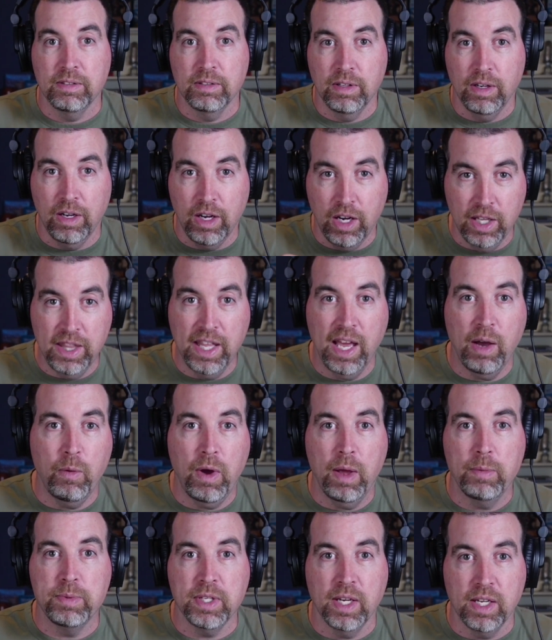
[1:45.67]
On that
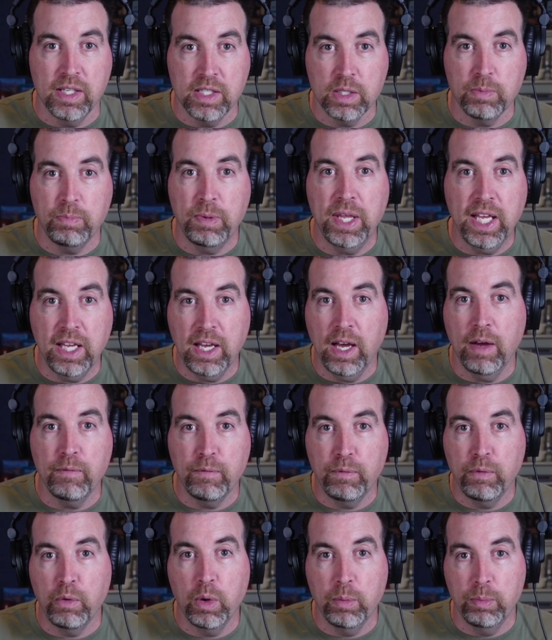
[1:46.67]
website,
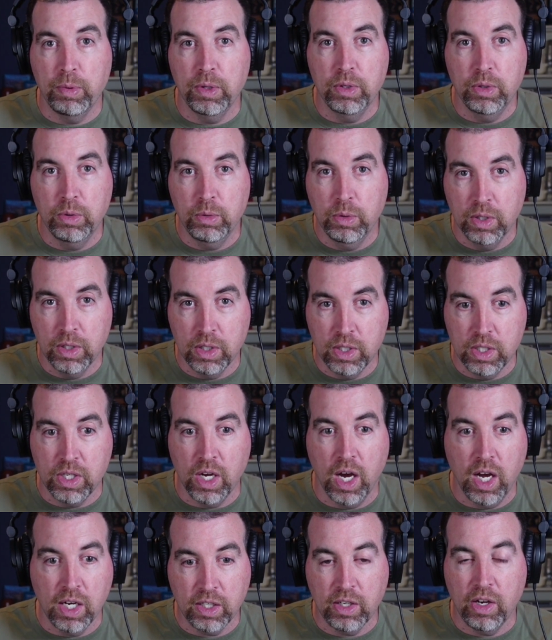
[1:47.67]

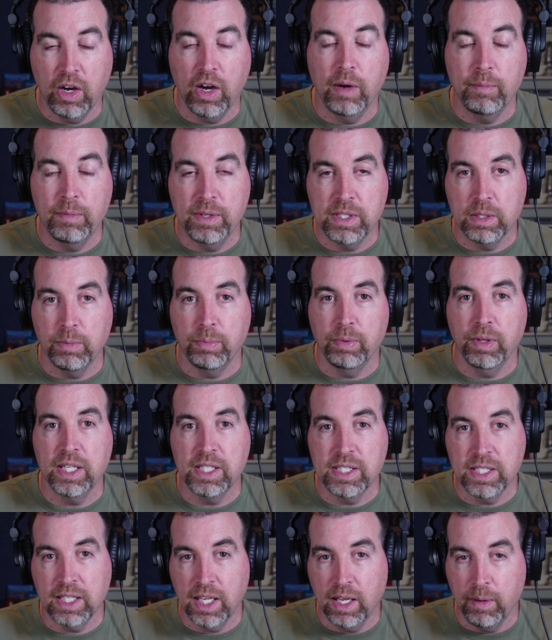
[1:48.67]
speakupforblue.com is the
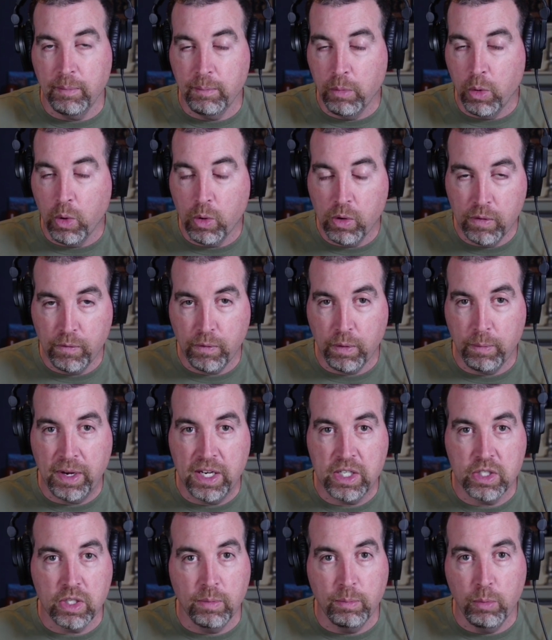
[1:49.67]
place to get more
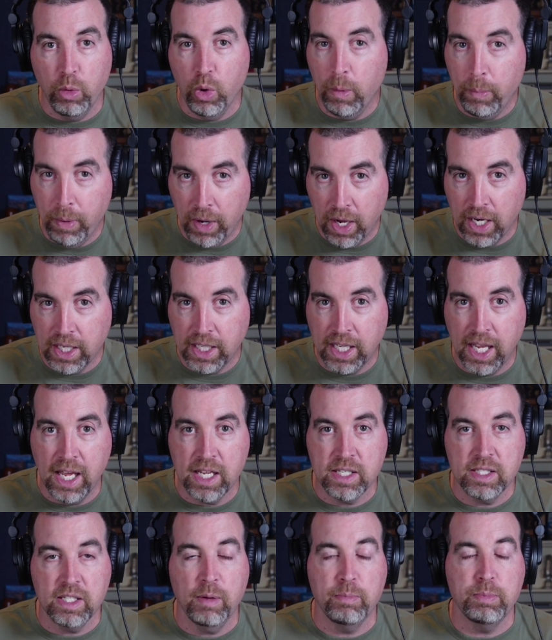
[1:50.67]
information, more
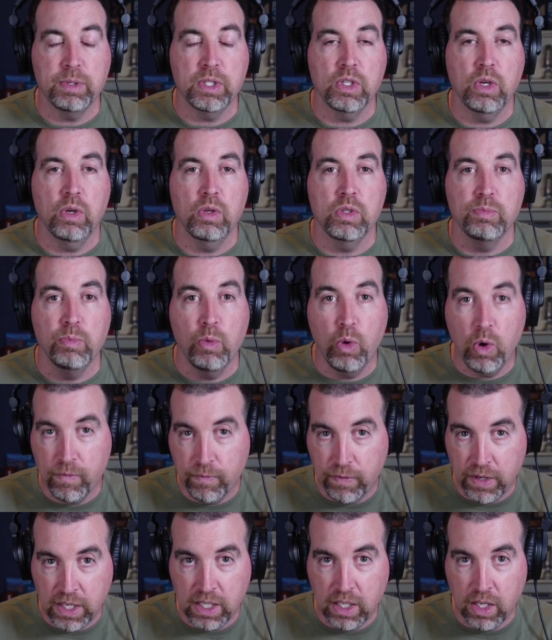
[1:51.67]
podcast episodes, more
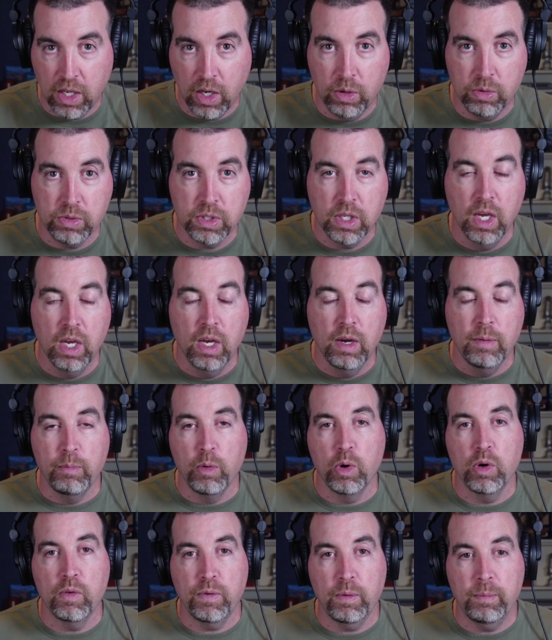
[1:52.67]
videos,
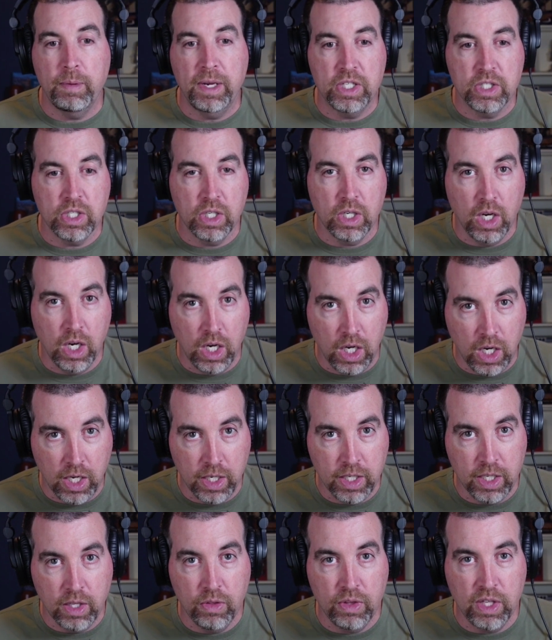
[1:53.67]
more information
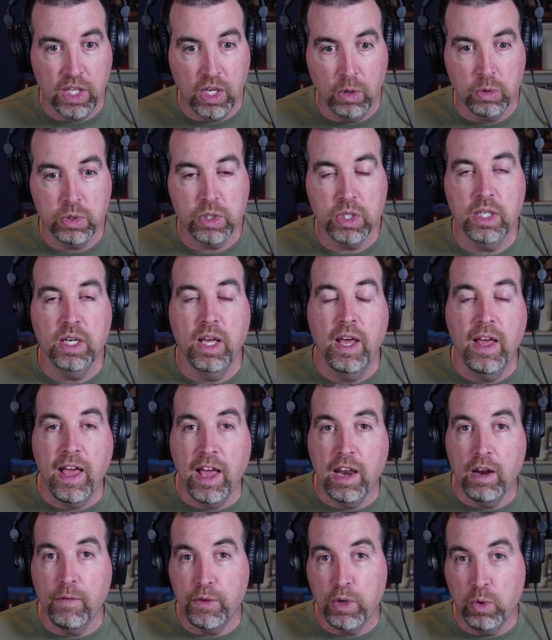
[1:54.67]
on the ocean.
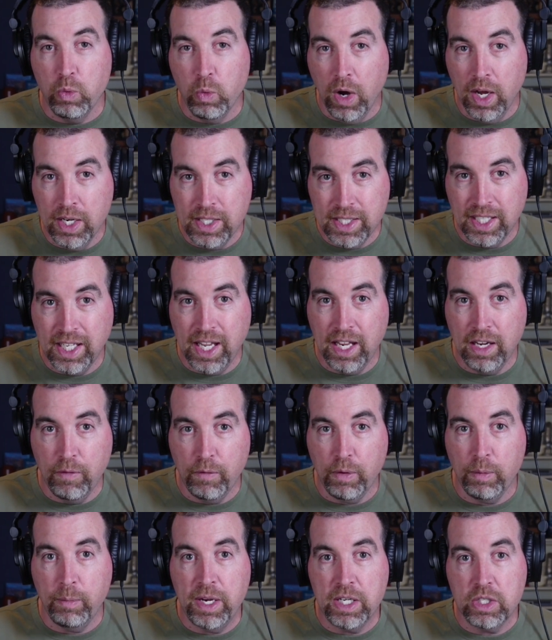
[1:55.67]
And if you want to get
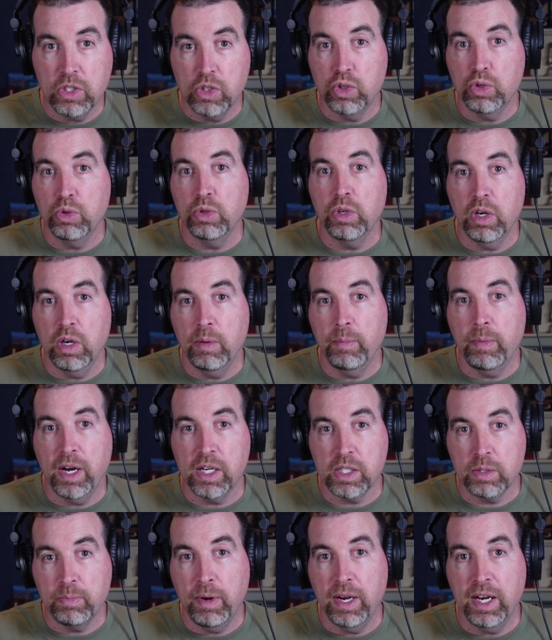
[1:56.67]
information to your
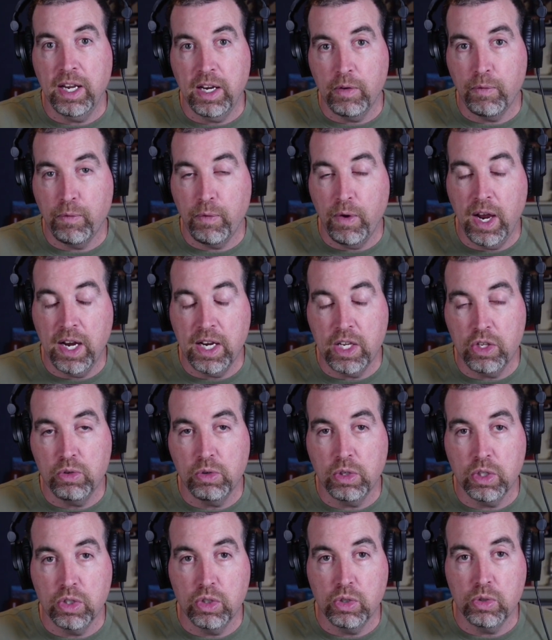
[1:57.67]
inbox Monday to Friday, you
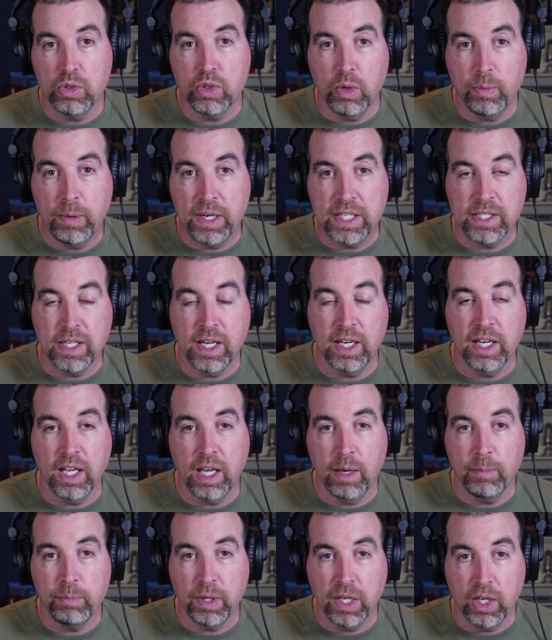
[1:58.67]
can do so by signing
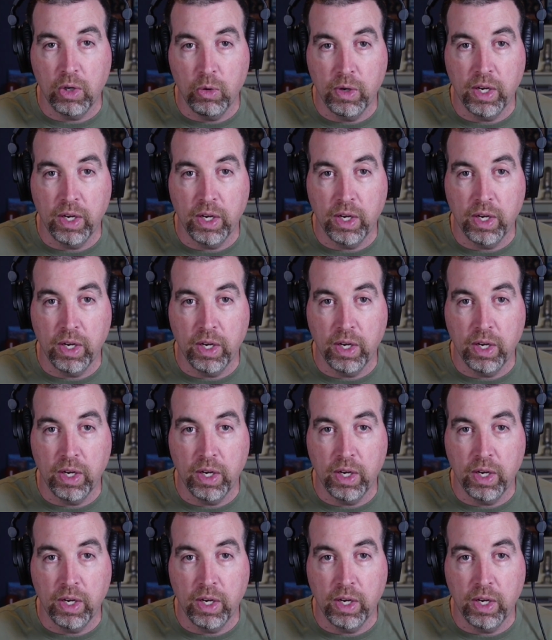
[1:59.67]
up and going